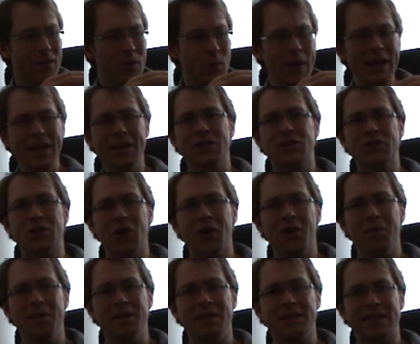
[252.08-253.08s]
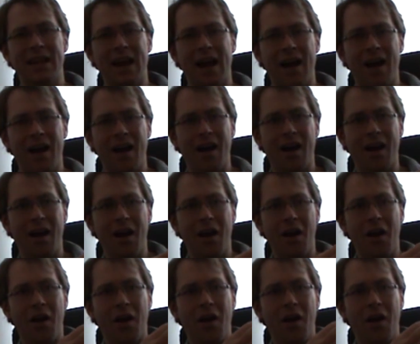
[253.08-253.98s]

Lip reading: we Germans are